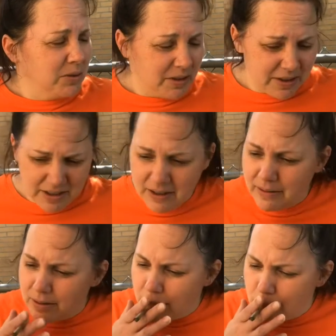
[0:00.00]
to tell somebody
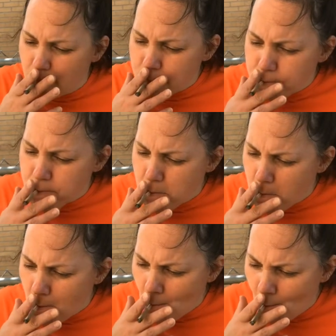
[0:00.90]
about all about their
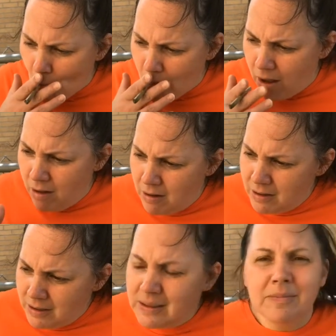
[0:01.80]

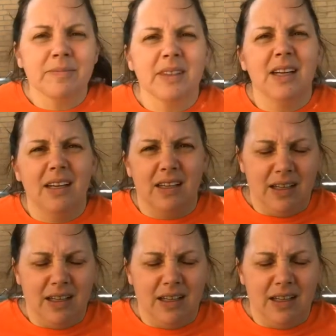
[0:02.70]
stupidness. Yeah.